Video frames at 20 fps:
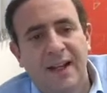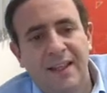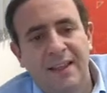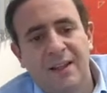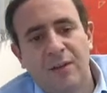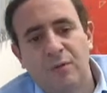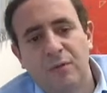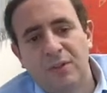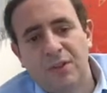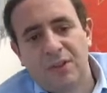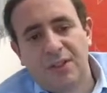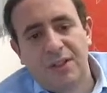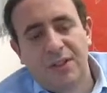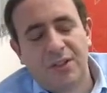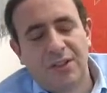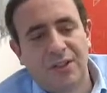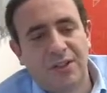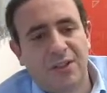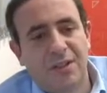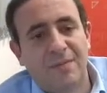I think we'll see
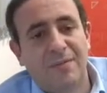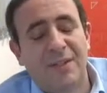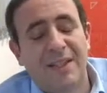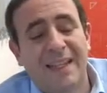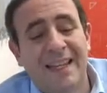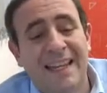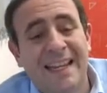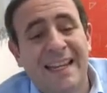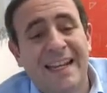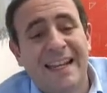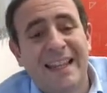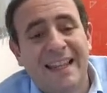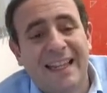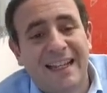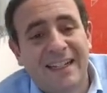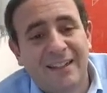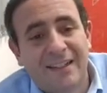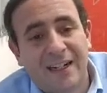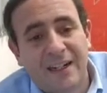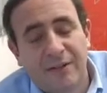systems in
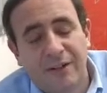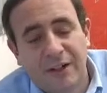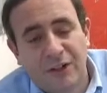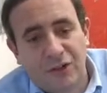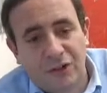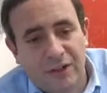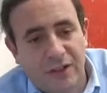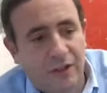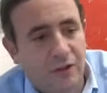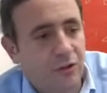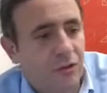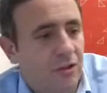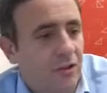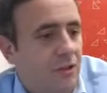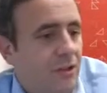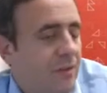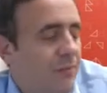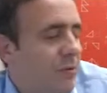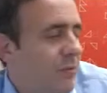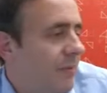that direction. Now, those
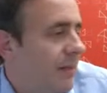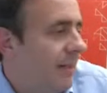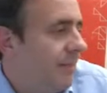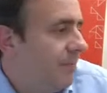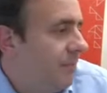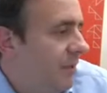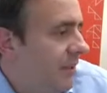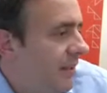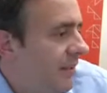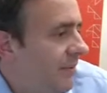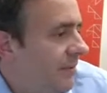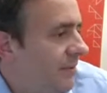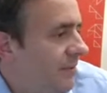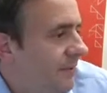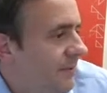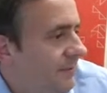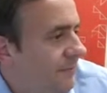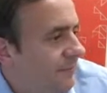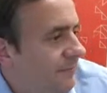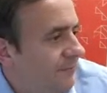systems might be
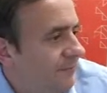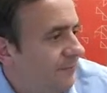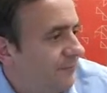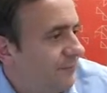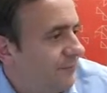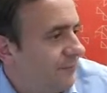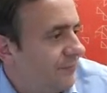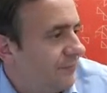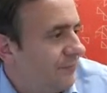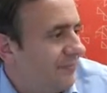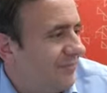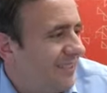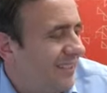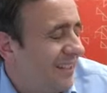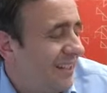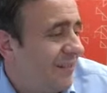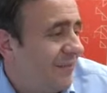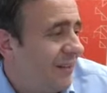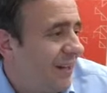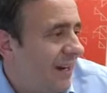
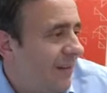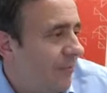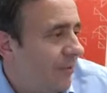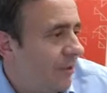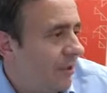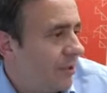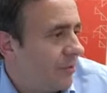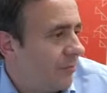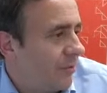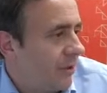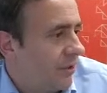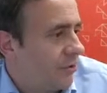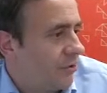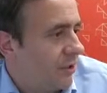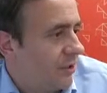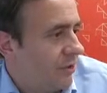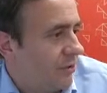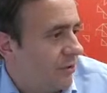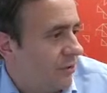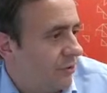kind of hybridized
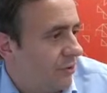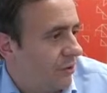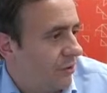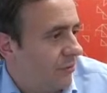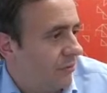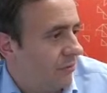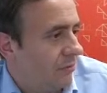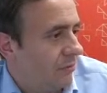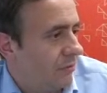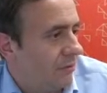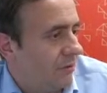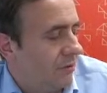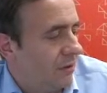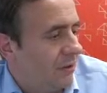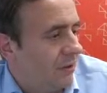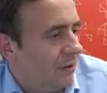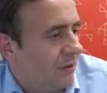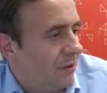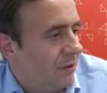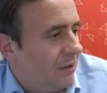blockchains. So
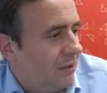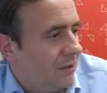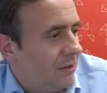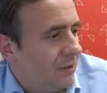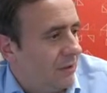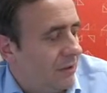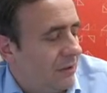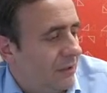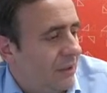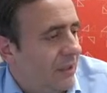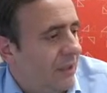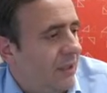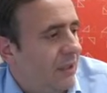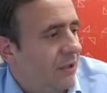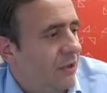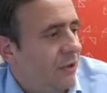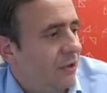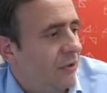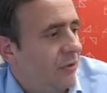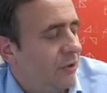the
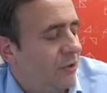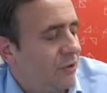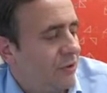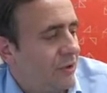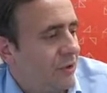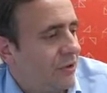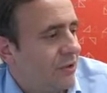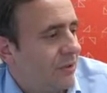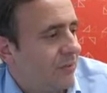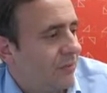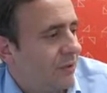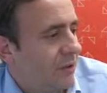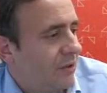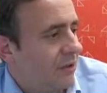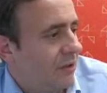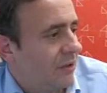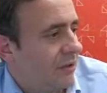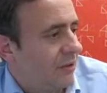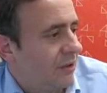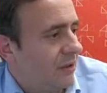EU is doing something
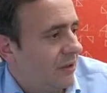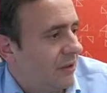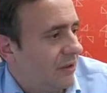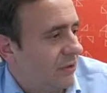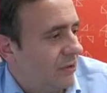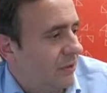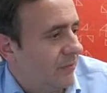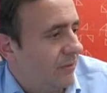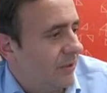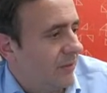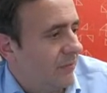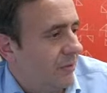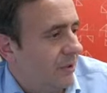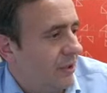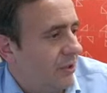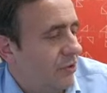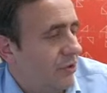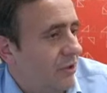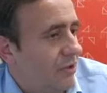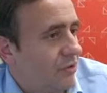called the European
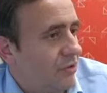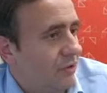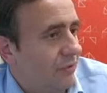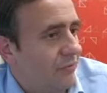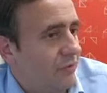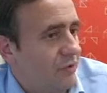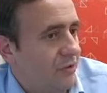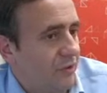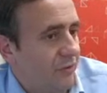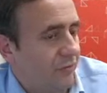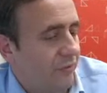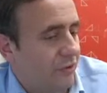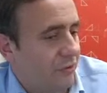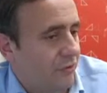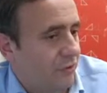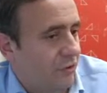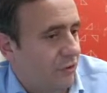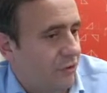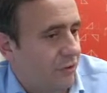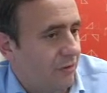Blockchain Services
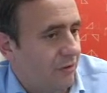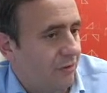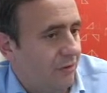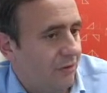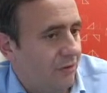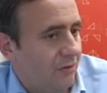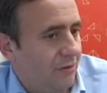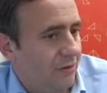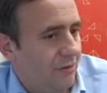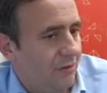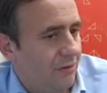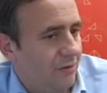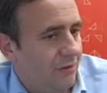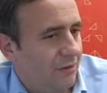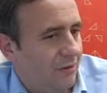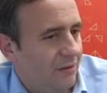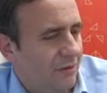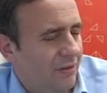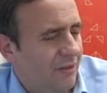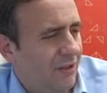Infrastructure.
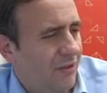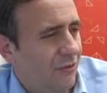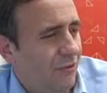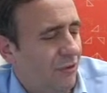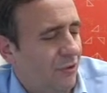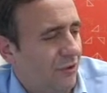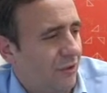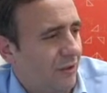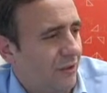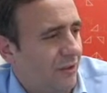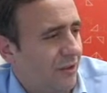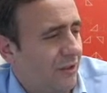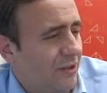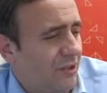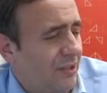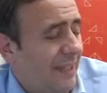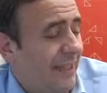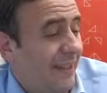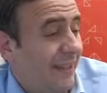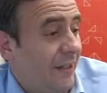It's interesting. It's
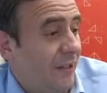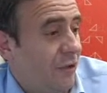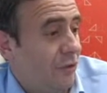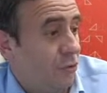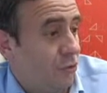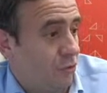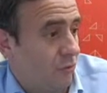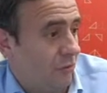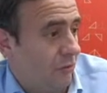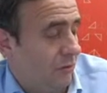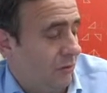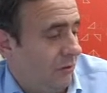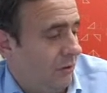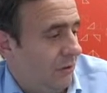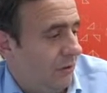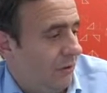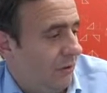slightly unusual.